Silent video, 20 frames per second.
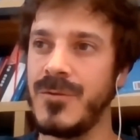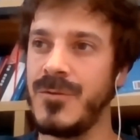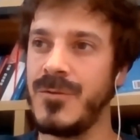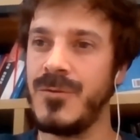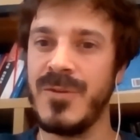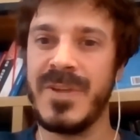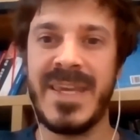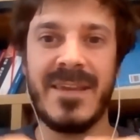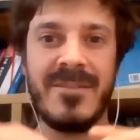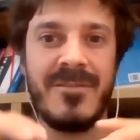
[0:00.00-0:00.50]

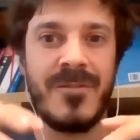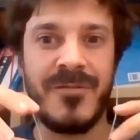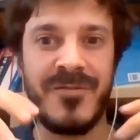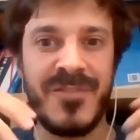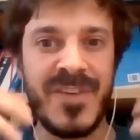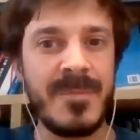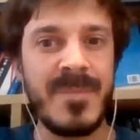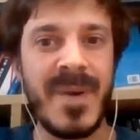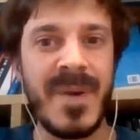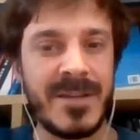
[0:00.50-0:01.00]
give a
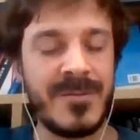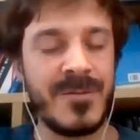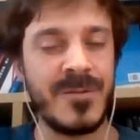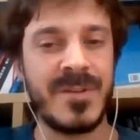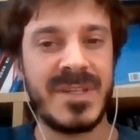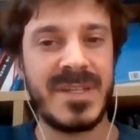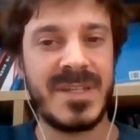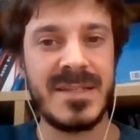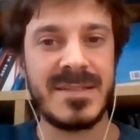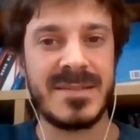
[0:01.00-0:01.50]
feedback to the
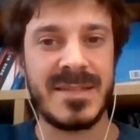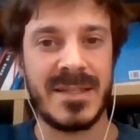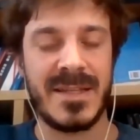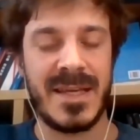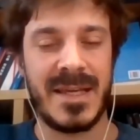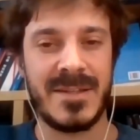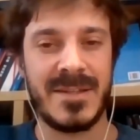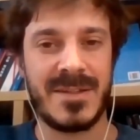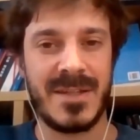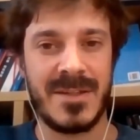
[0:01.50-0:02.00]
kids
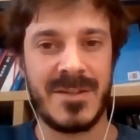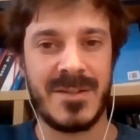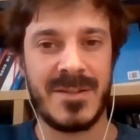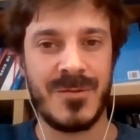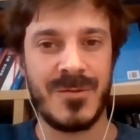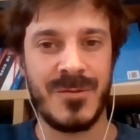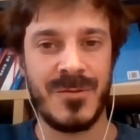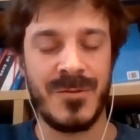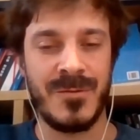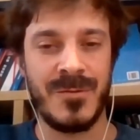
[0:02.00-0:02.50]
and
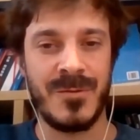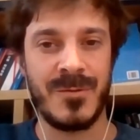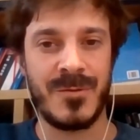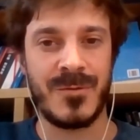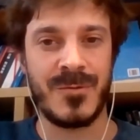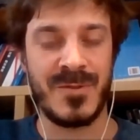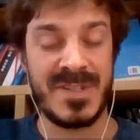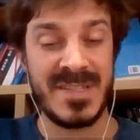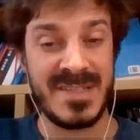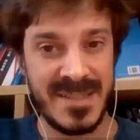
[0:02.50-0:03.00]
to
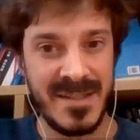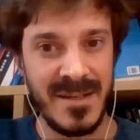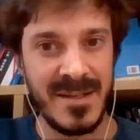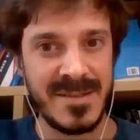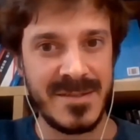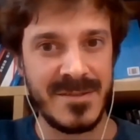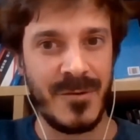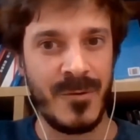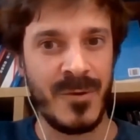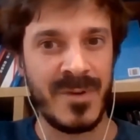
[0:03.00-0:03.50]

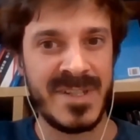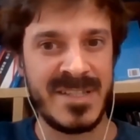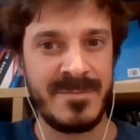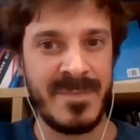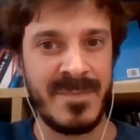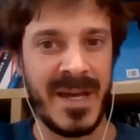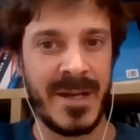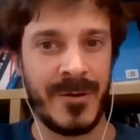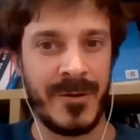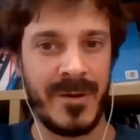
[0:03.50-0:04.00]
discuss all this
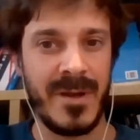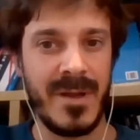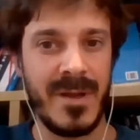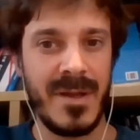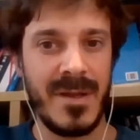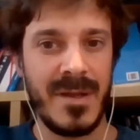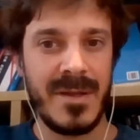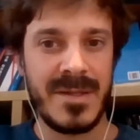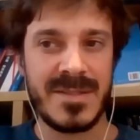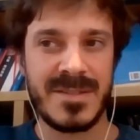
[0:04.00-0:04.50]
matter.
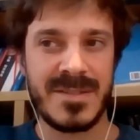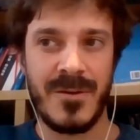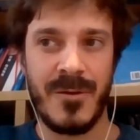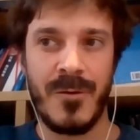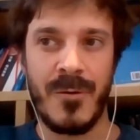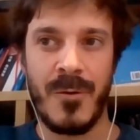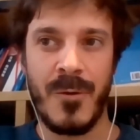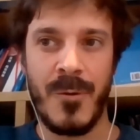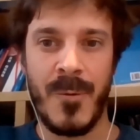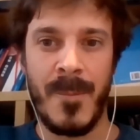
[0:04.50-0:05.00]

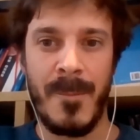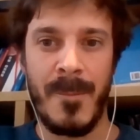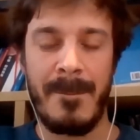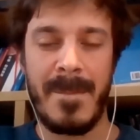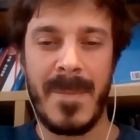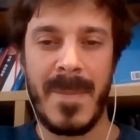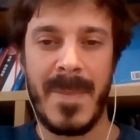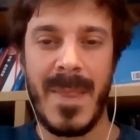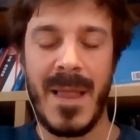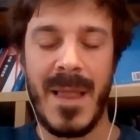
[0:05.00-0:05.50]
So
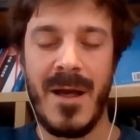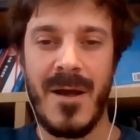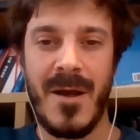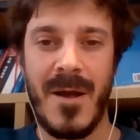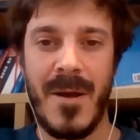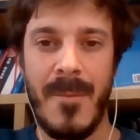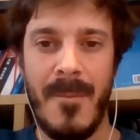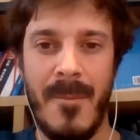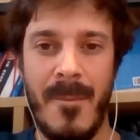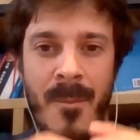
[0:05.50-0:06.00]

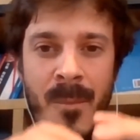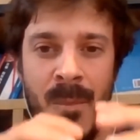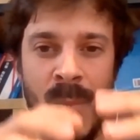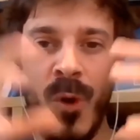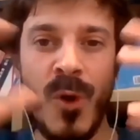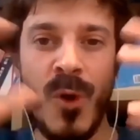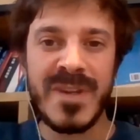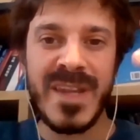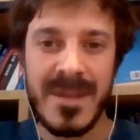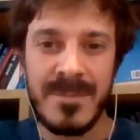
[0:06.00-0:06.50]

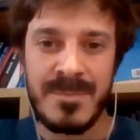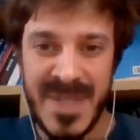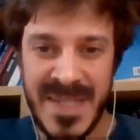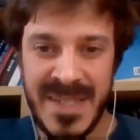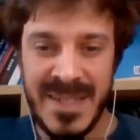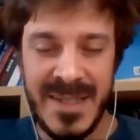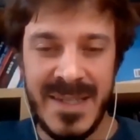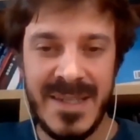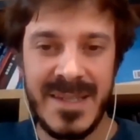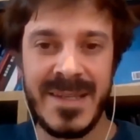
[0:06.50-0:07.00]
more
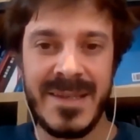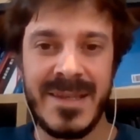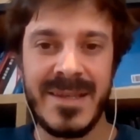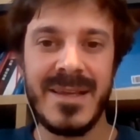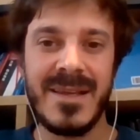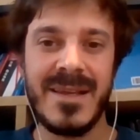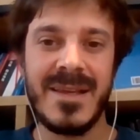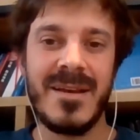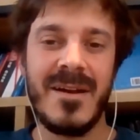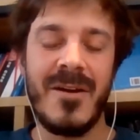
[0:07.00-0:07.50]
PE,
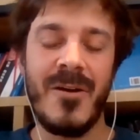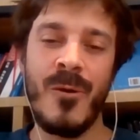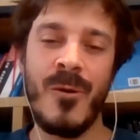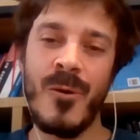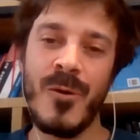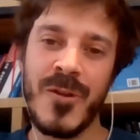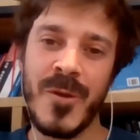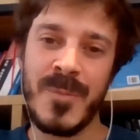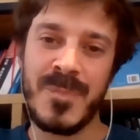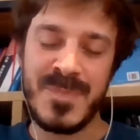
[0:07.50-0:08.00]

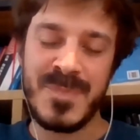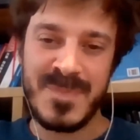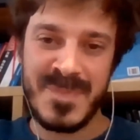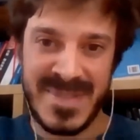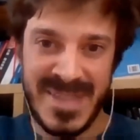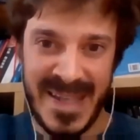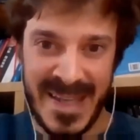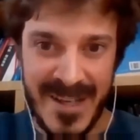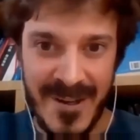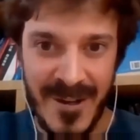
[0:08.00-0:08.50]
all the
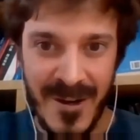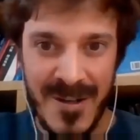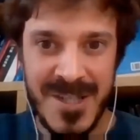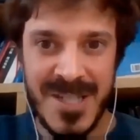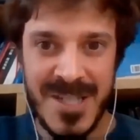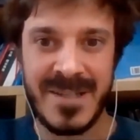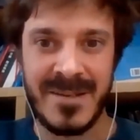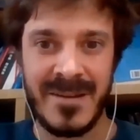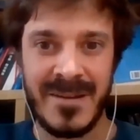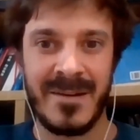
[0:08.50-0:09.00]

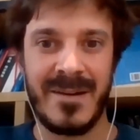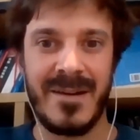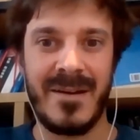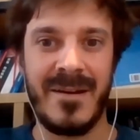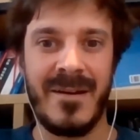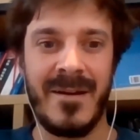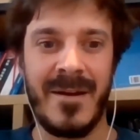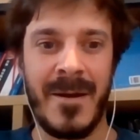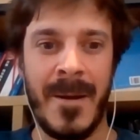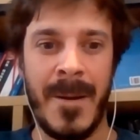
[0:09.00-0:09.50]
psychological
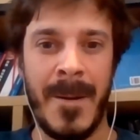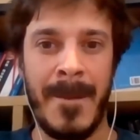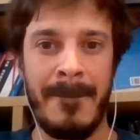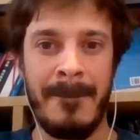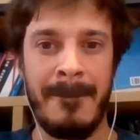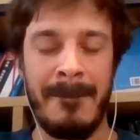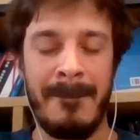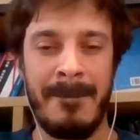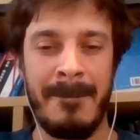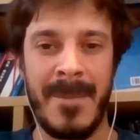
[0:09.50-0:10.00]

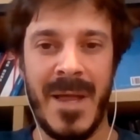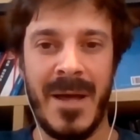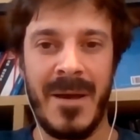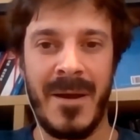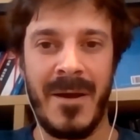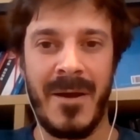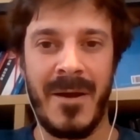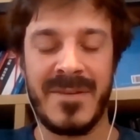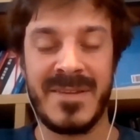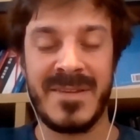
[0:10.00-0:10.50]

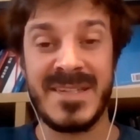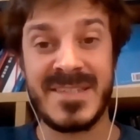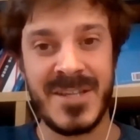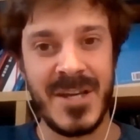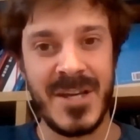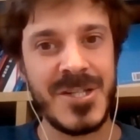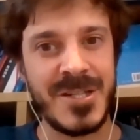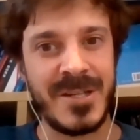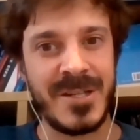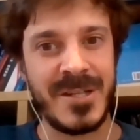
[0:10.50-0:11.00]

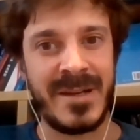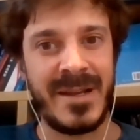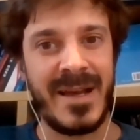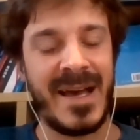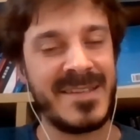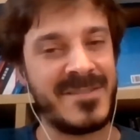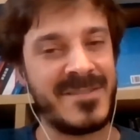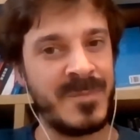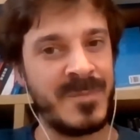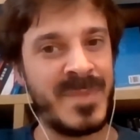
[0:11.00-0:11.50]
discussion
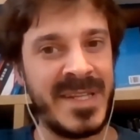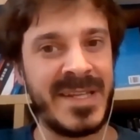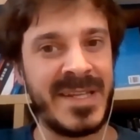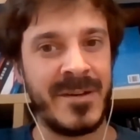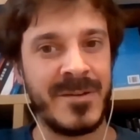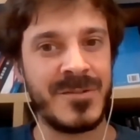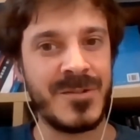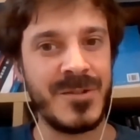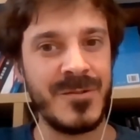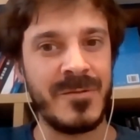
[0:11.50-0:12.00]
has to be
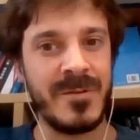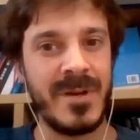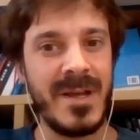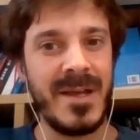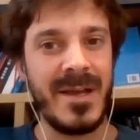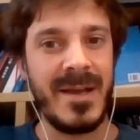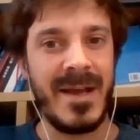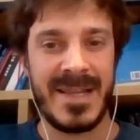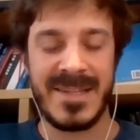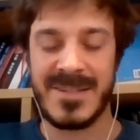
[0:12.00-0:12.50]
there too.
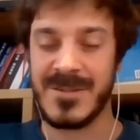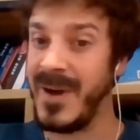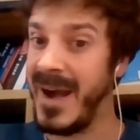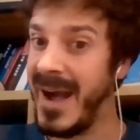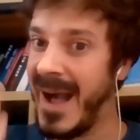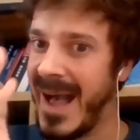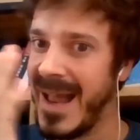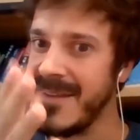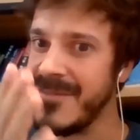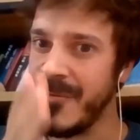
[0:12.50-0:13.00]
And so
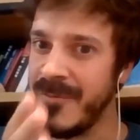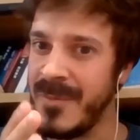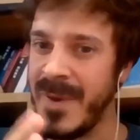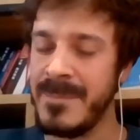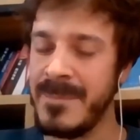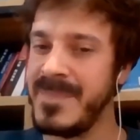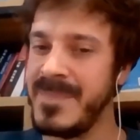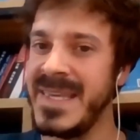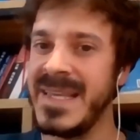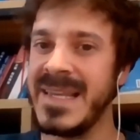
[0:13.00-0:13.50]
half of my
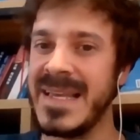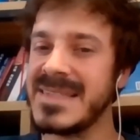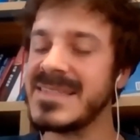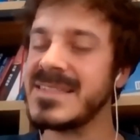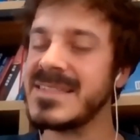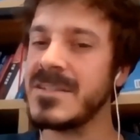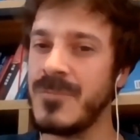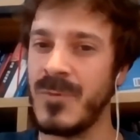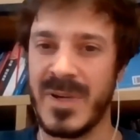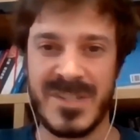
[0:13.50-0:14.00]
PE
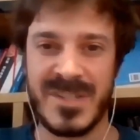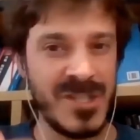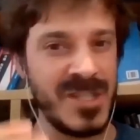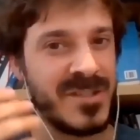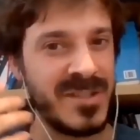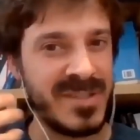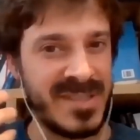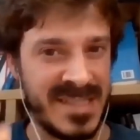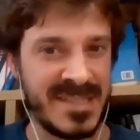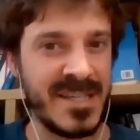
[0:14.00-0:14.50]
lesson was just
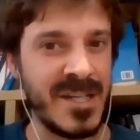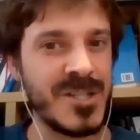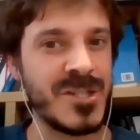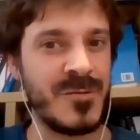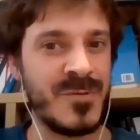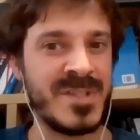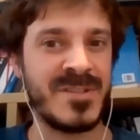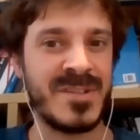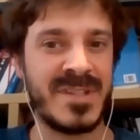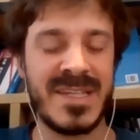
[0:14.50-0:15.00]
a discussion
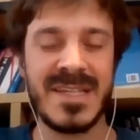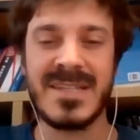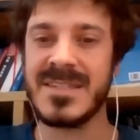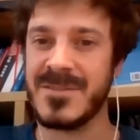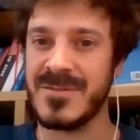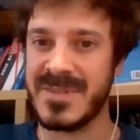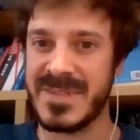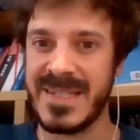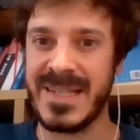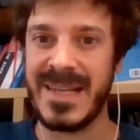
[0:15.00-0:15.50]
with the kids
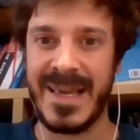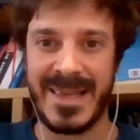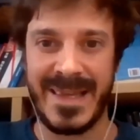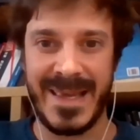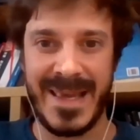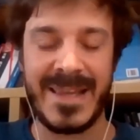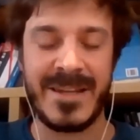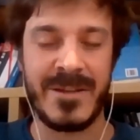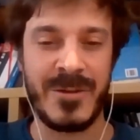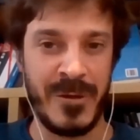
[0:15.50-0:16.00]
to see, like,
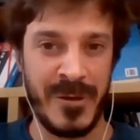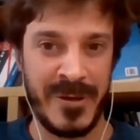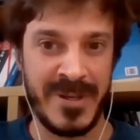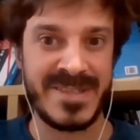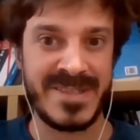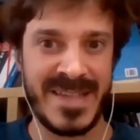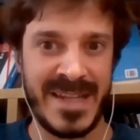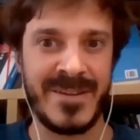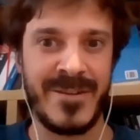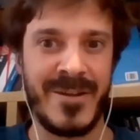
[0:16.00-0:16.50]
hey, do you
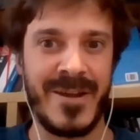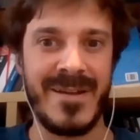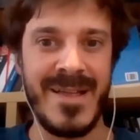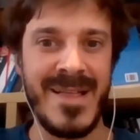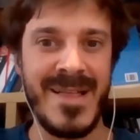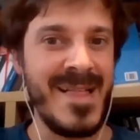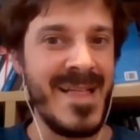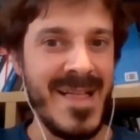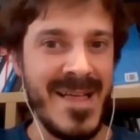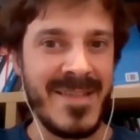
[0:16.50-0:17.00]
understand
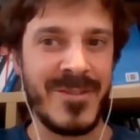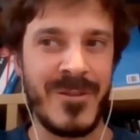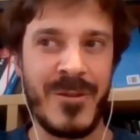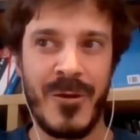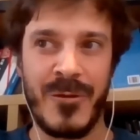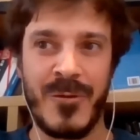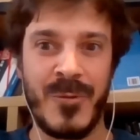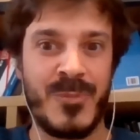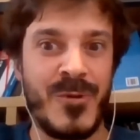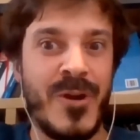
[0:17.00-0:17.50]

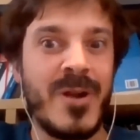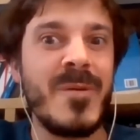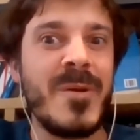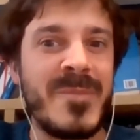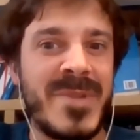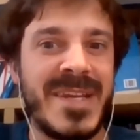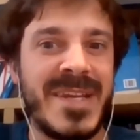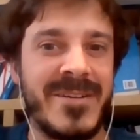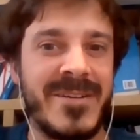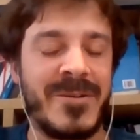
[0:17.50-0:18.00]
the problem
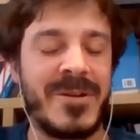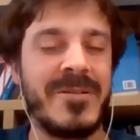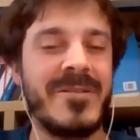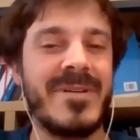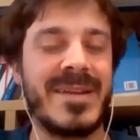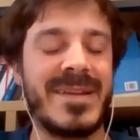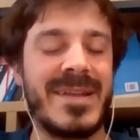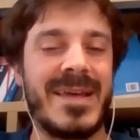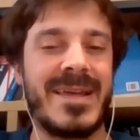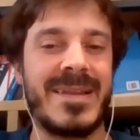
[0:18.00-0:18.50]
here, you know,
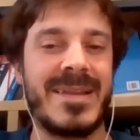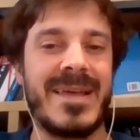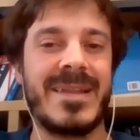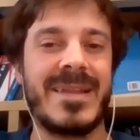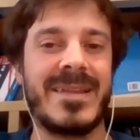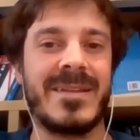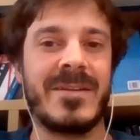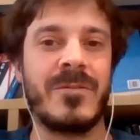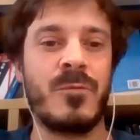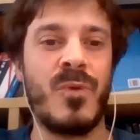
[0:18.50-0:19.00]

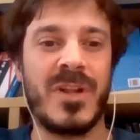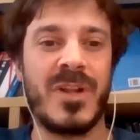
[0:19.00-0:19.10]
and what